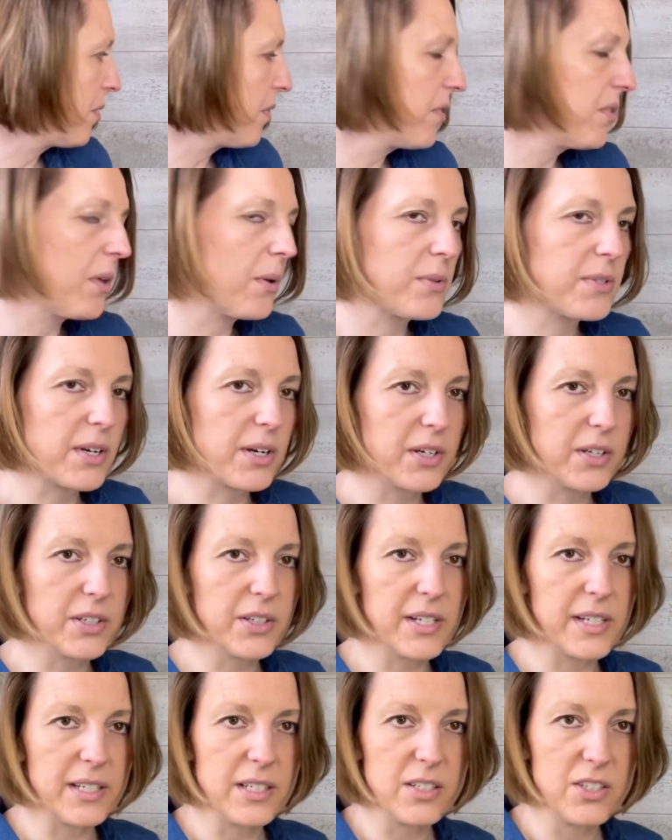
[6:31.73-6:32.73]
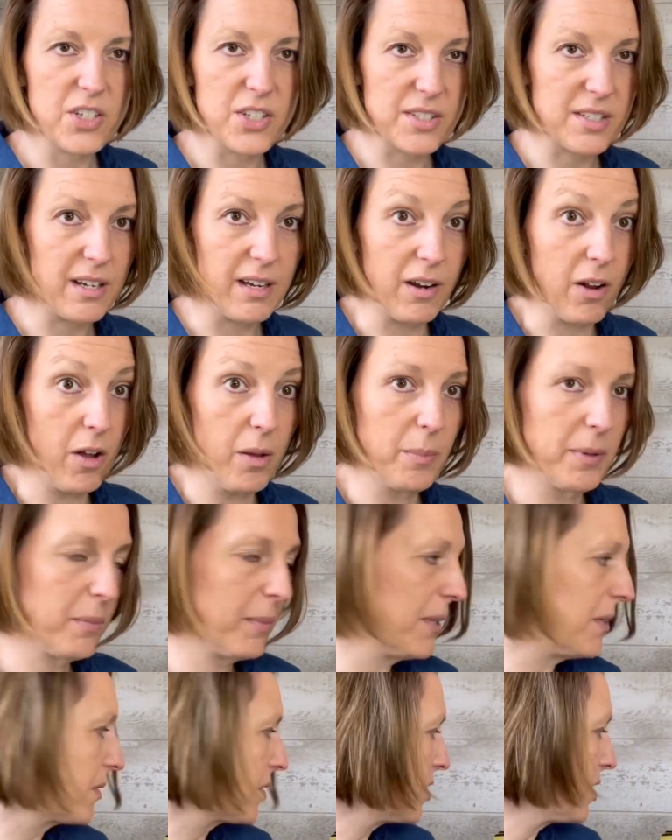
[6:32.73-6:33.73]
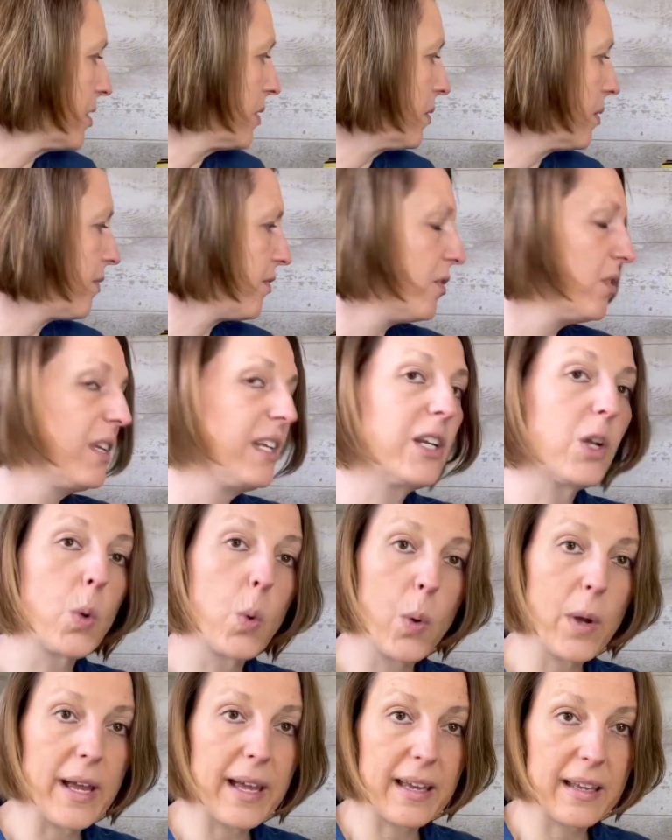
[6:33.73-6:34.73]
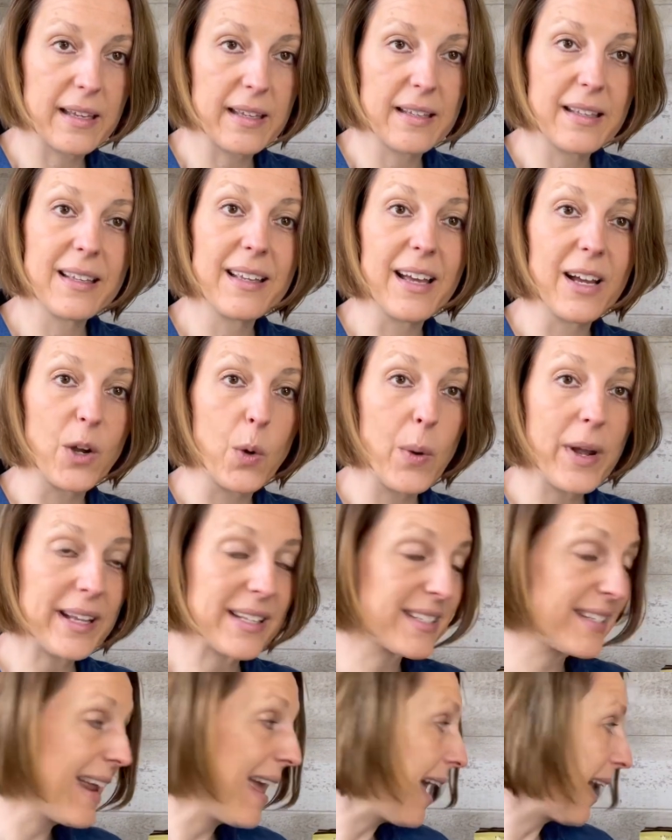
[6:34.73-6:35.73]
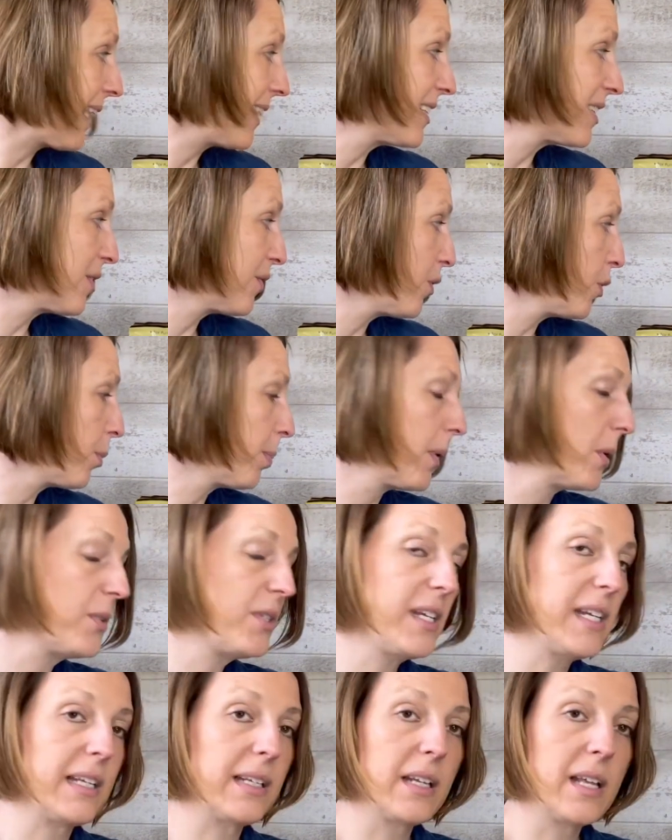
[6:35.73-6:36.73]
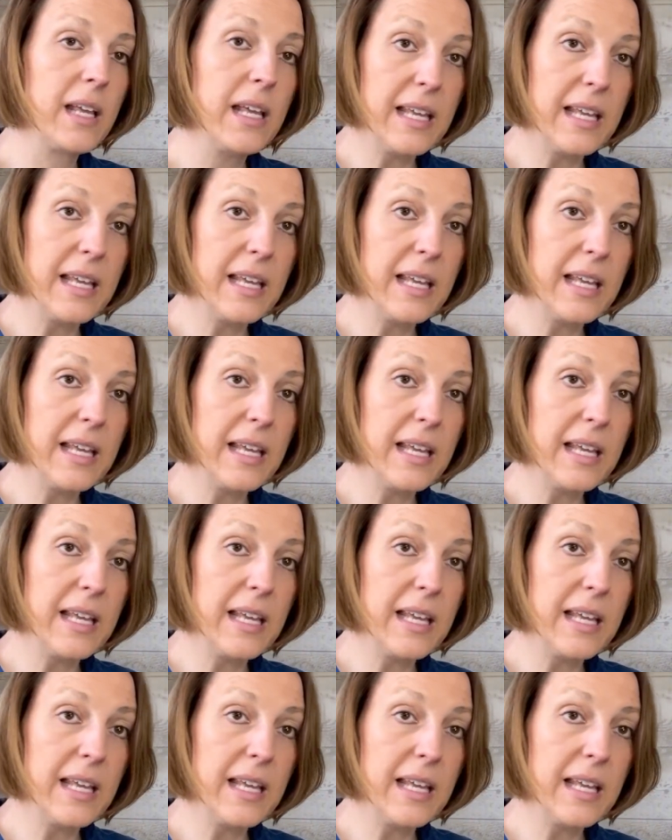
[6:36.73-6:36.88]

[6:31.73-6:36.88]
those are good just in almond milk too. If you need a quick snack, it's a full protein.